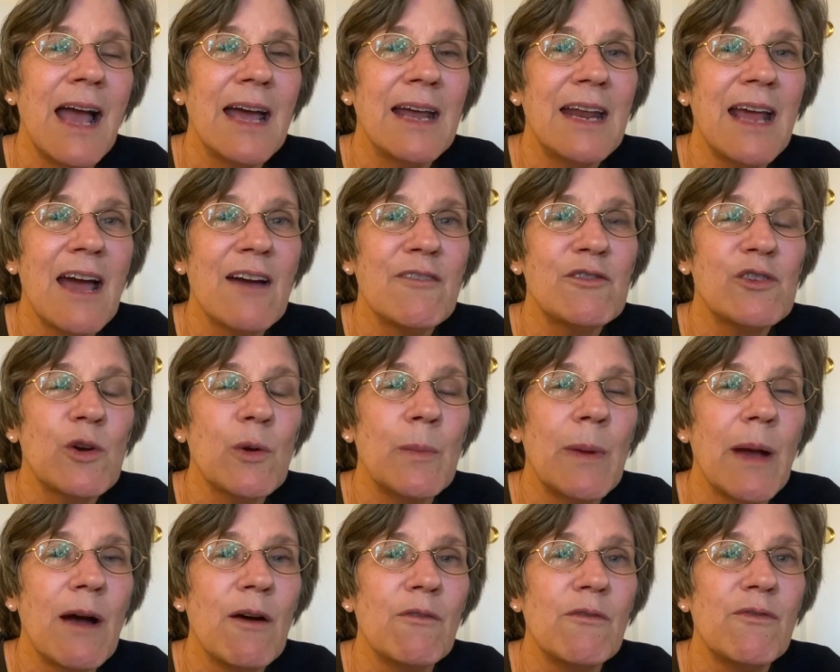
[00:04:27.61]
And after
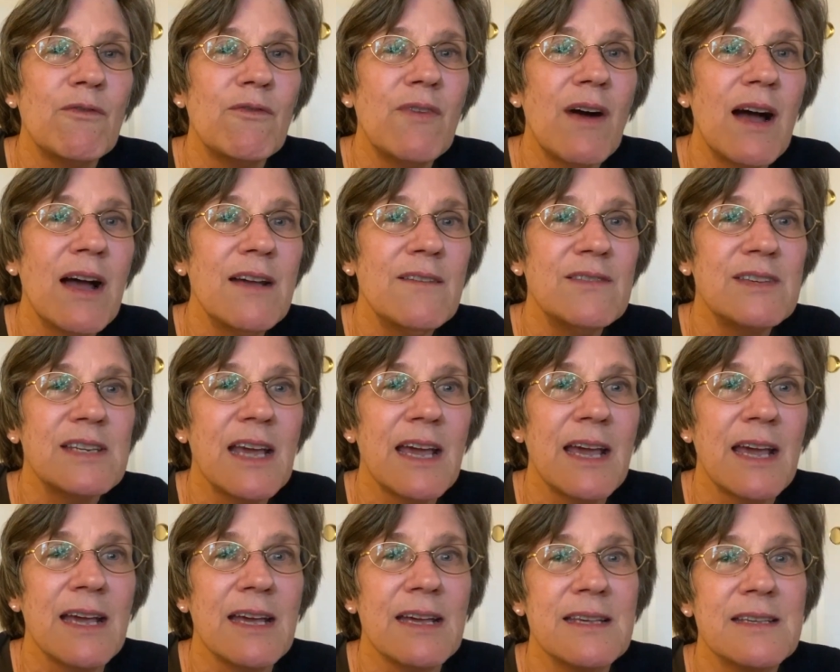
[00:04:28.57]
about 5
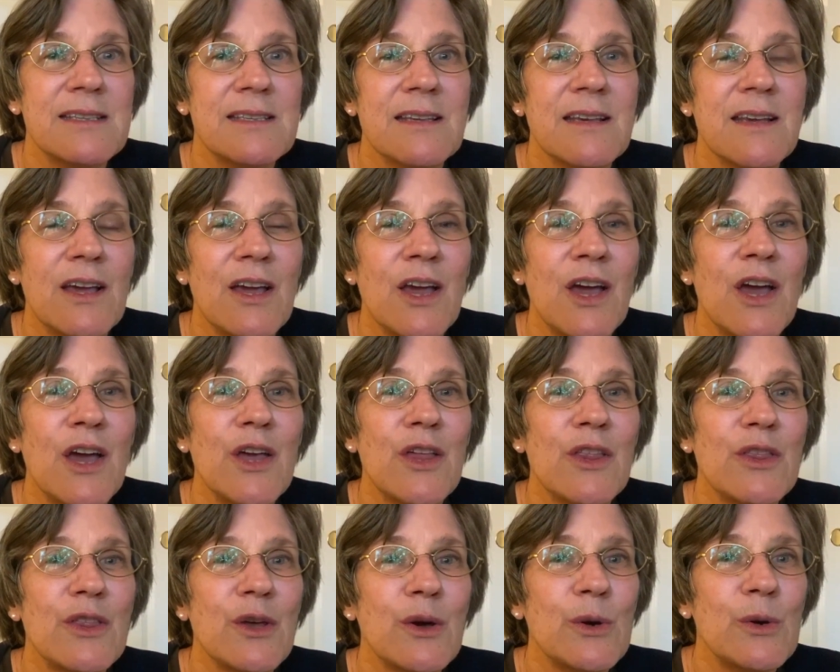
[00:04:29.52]
days,
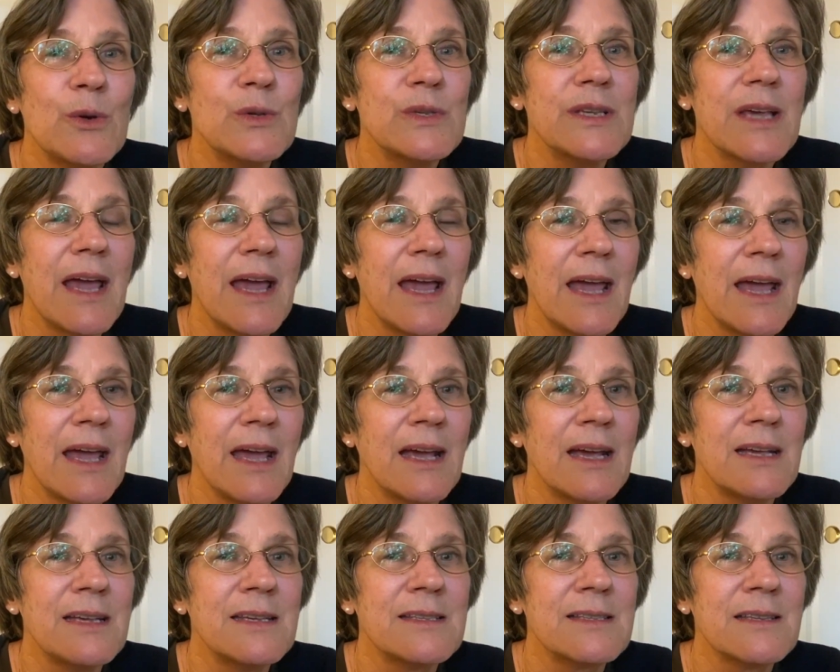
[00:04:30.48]
those
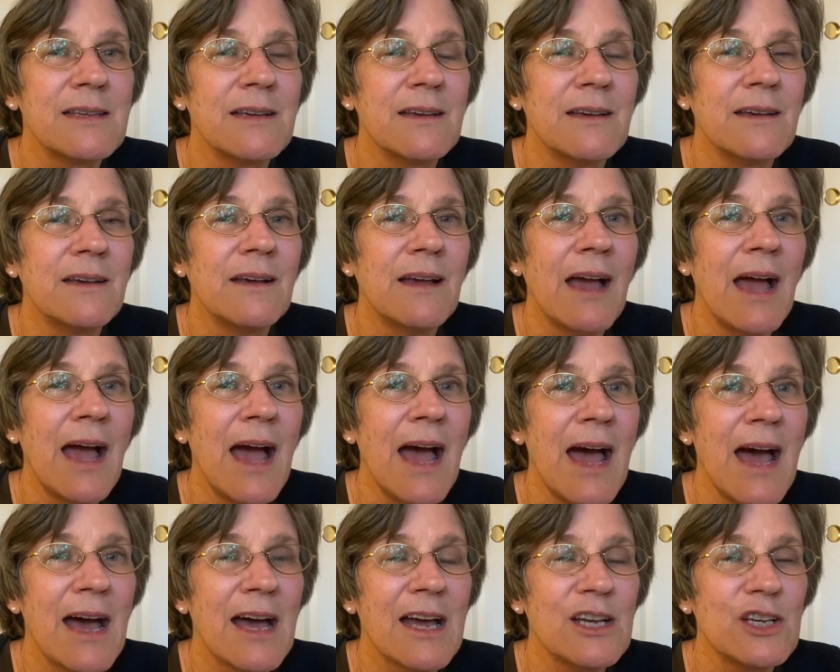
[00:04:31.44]
eggs
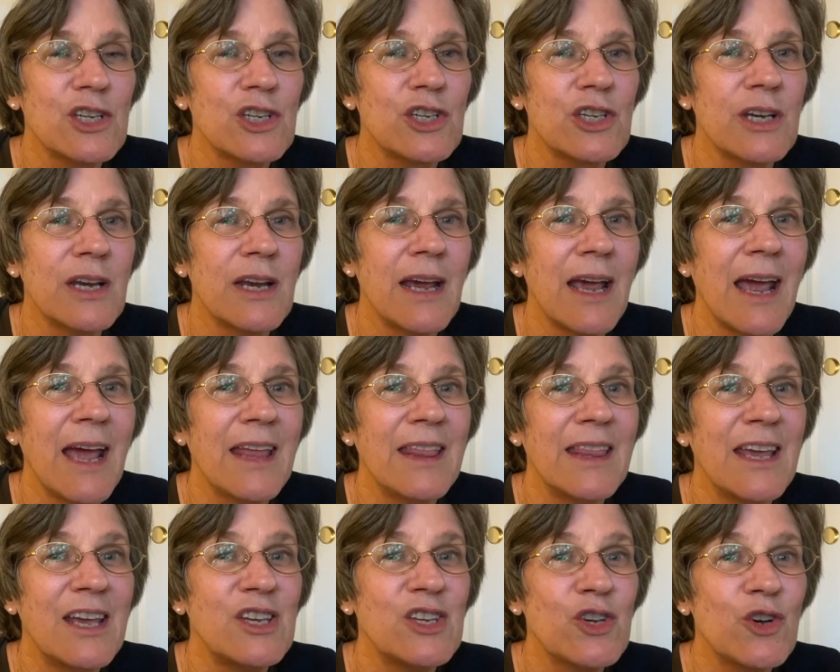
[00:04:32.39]
hatch and
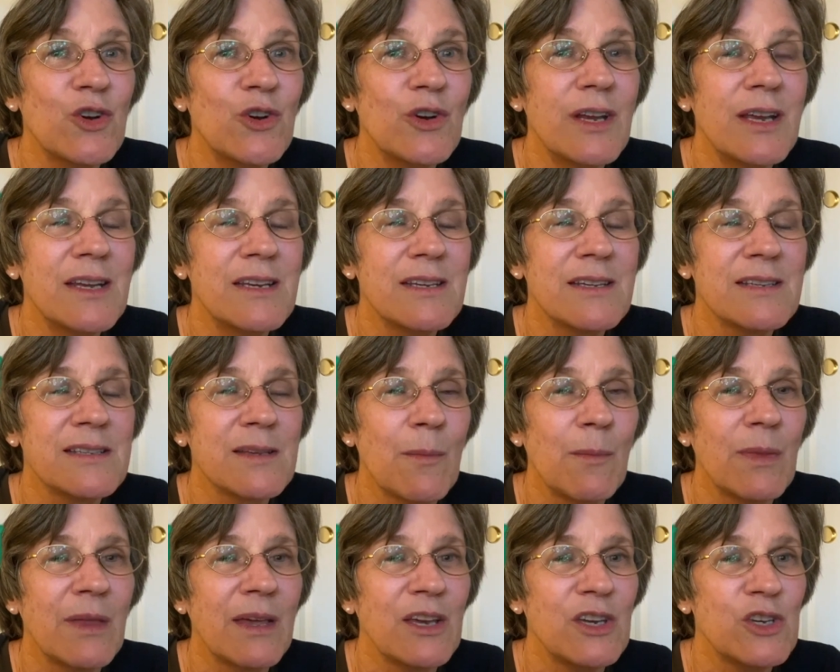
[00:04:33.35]
they turn into
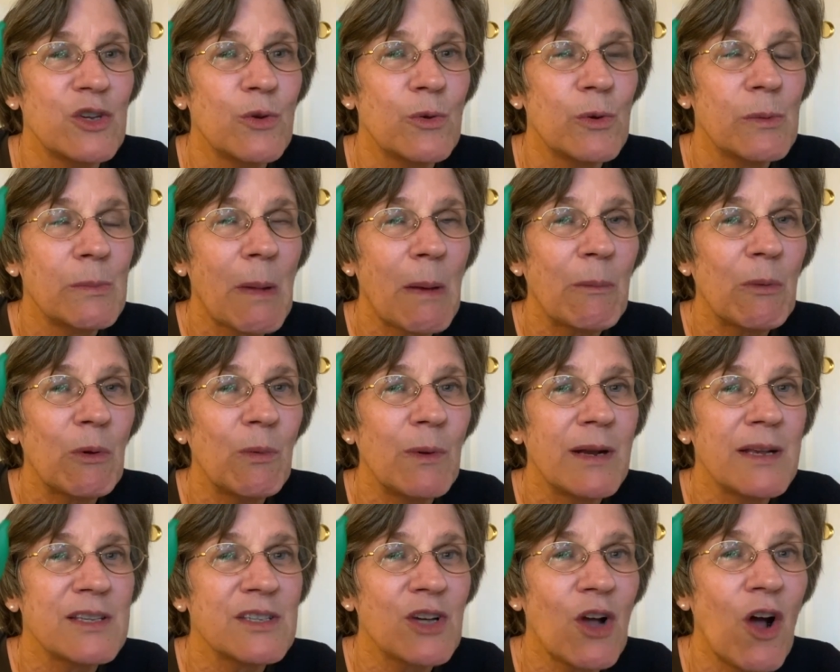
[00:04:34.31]
something. Do you remember what
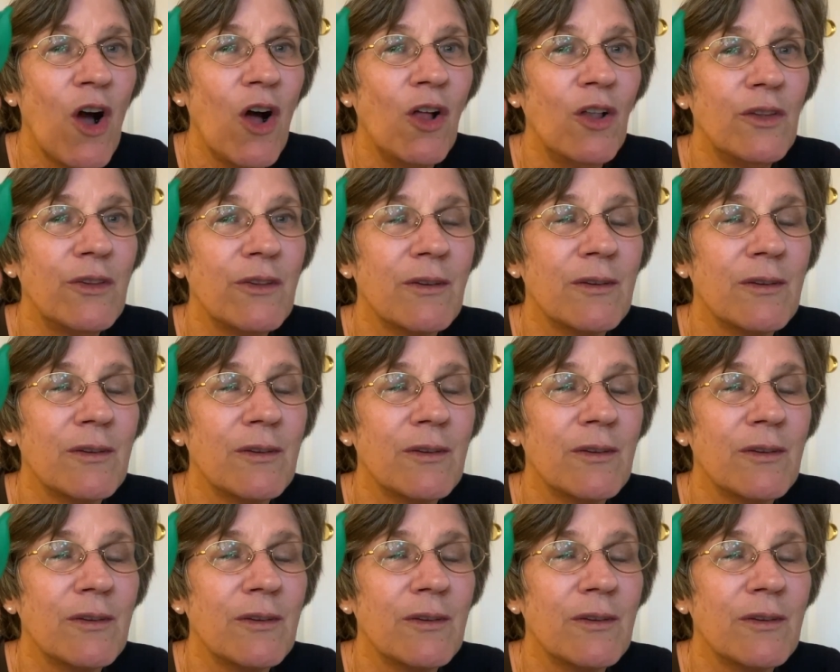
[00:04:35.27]
it's called?